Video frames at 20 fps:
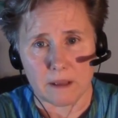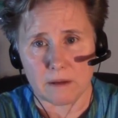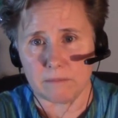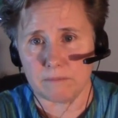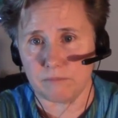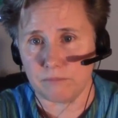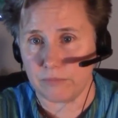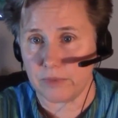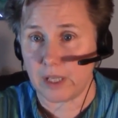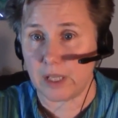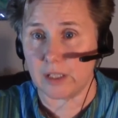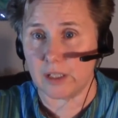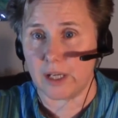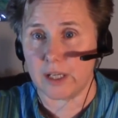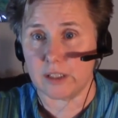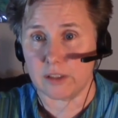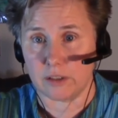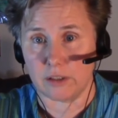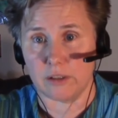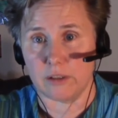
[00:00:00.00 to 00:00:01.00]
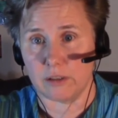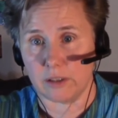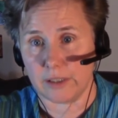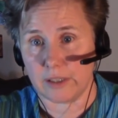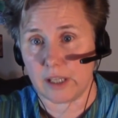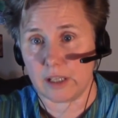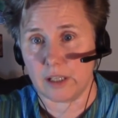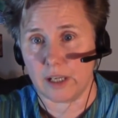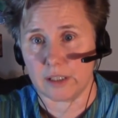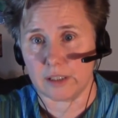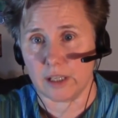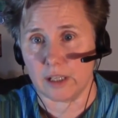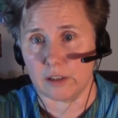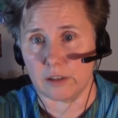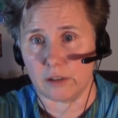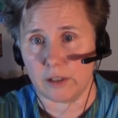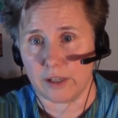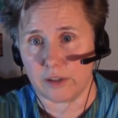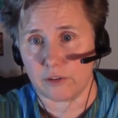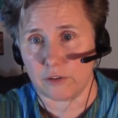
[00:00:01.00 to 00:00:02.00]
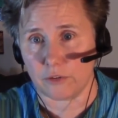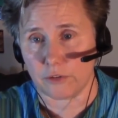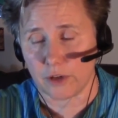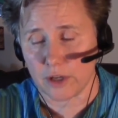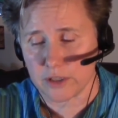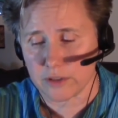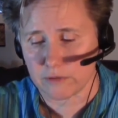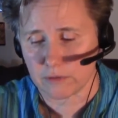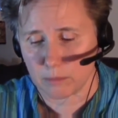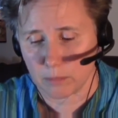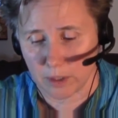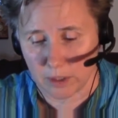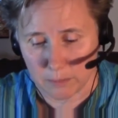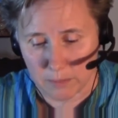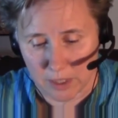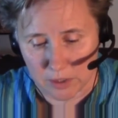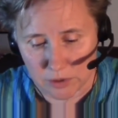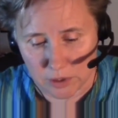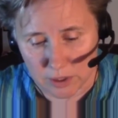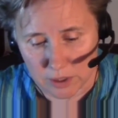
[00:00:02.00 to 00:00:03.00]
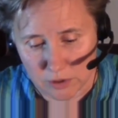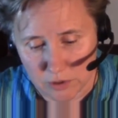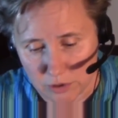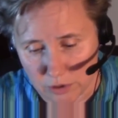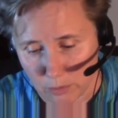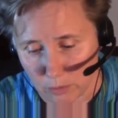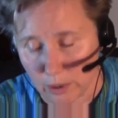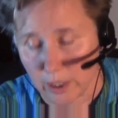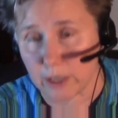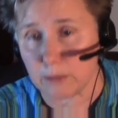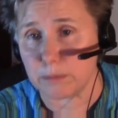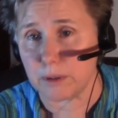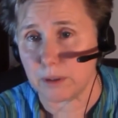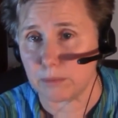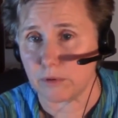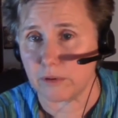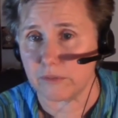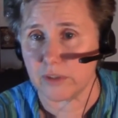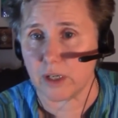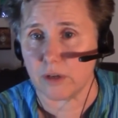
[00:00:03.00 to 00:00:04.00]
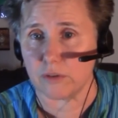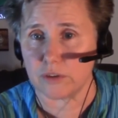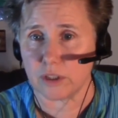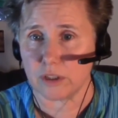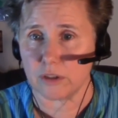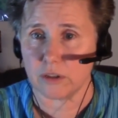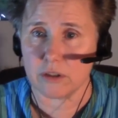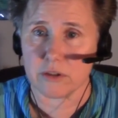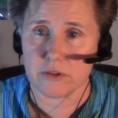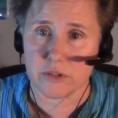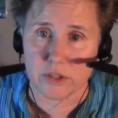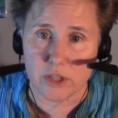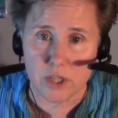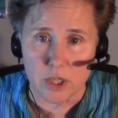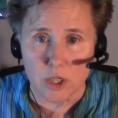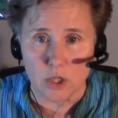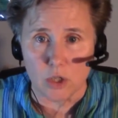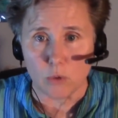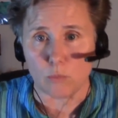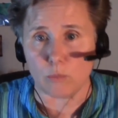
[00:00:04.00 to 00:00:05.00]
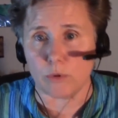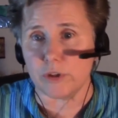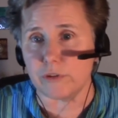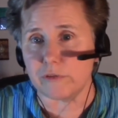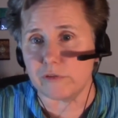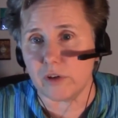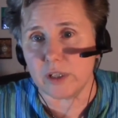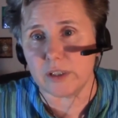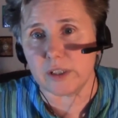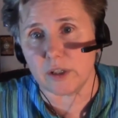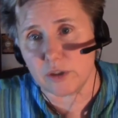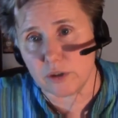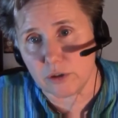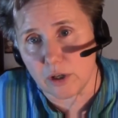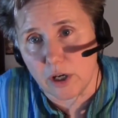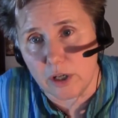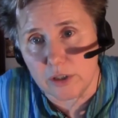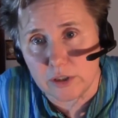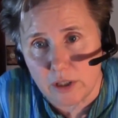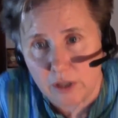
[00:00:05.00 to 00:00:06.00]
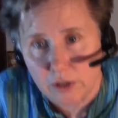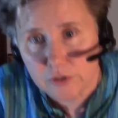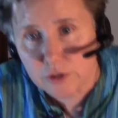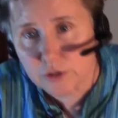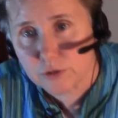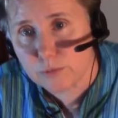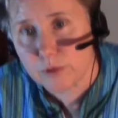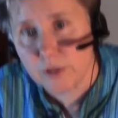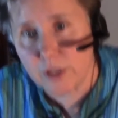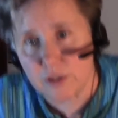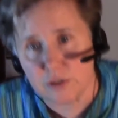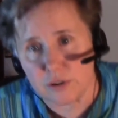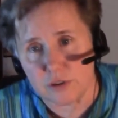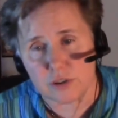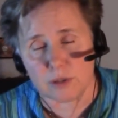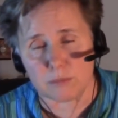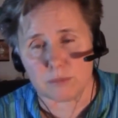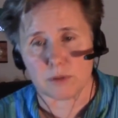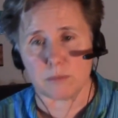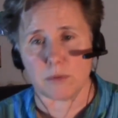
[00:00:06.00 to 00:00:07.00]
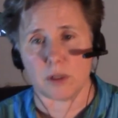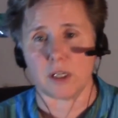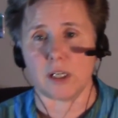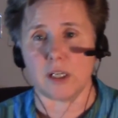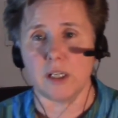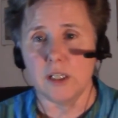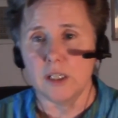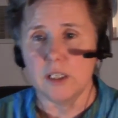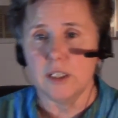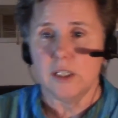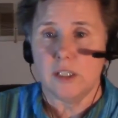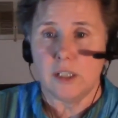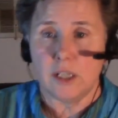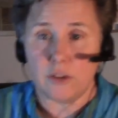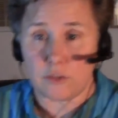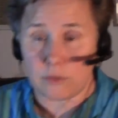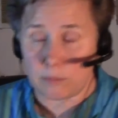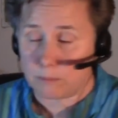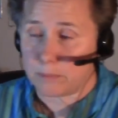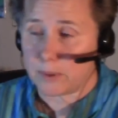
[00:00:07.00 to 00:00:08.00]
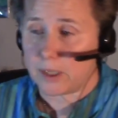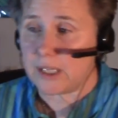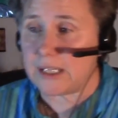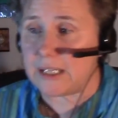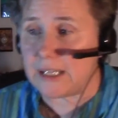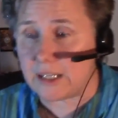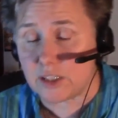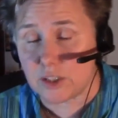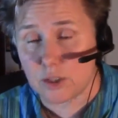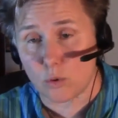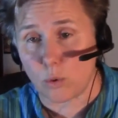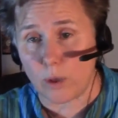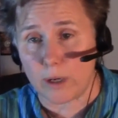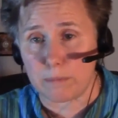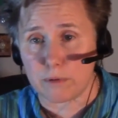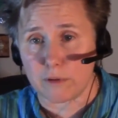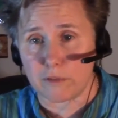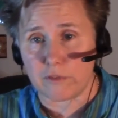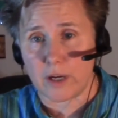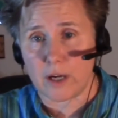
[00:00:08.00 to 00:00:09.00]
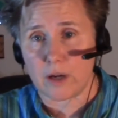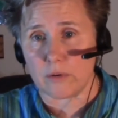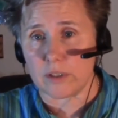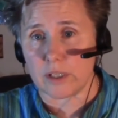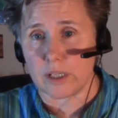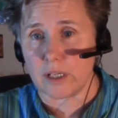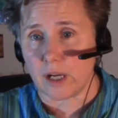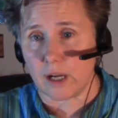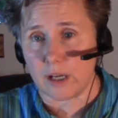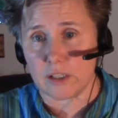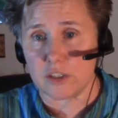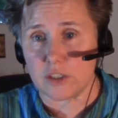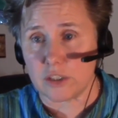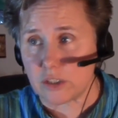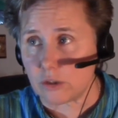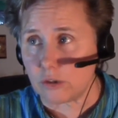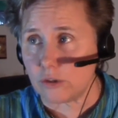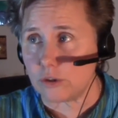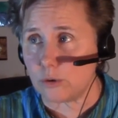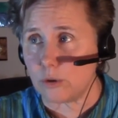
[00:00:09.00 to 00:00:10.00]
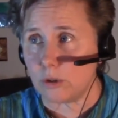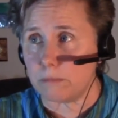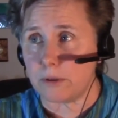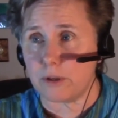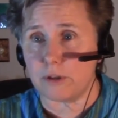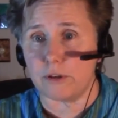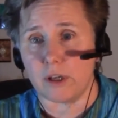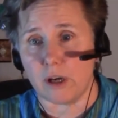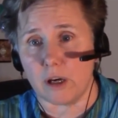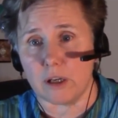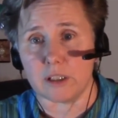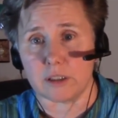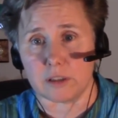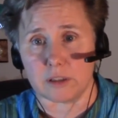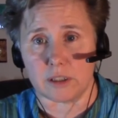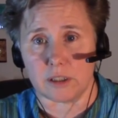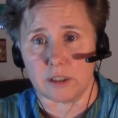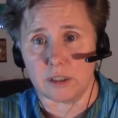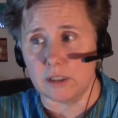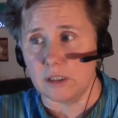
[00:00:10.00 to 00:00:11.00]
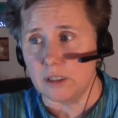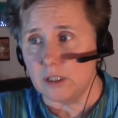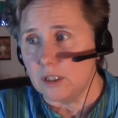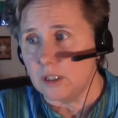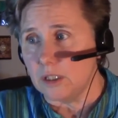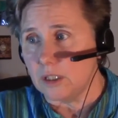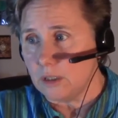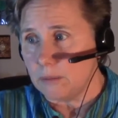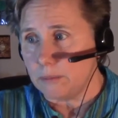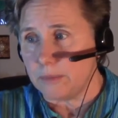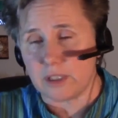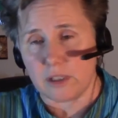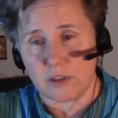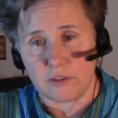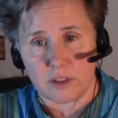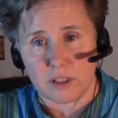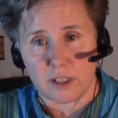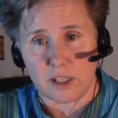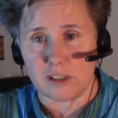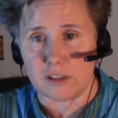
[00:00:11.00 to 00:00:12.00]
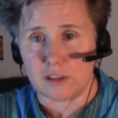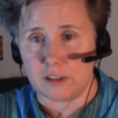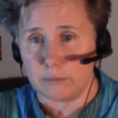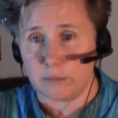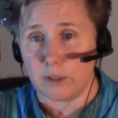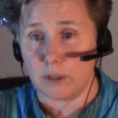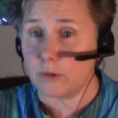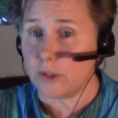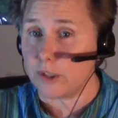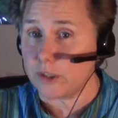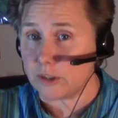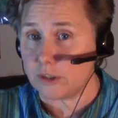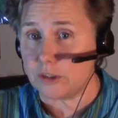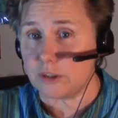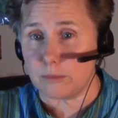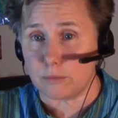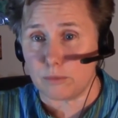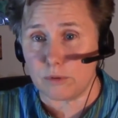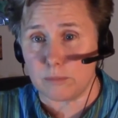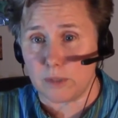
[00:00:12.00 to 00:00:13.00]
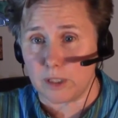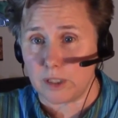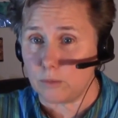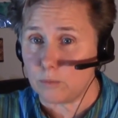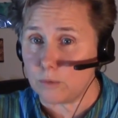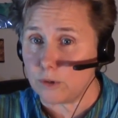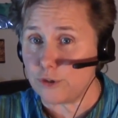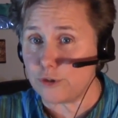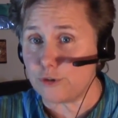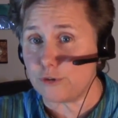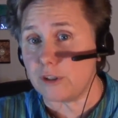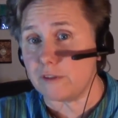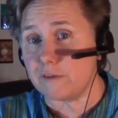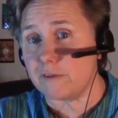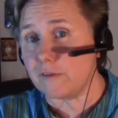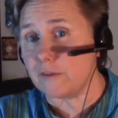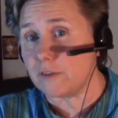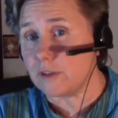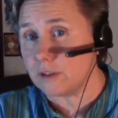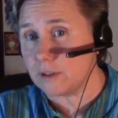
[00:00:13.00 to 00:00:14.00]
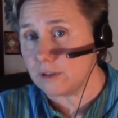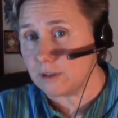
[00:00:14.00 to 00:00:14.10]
they liked that little exercise from Money Magic, and so a lot of people have now done this, where you find out your unconscious relationship to money. But it's quite profound, and I still do it periodically, because occasionally my relationship with money will drift.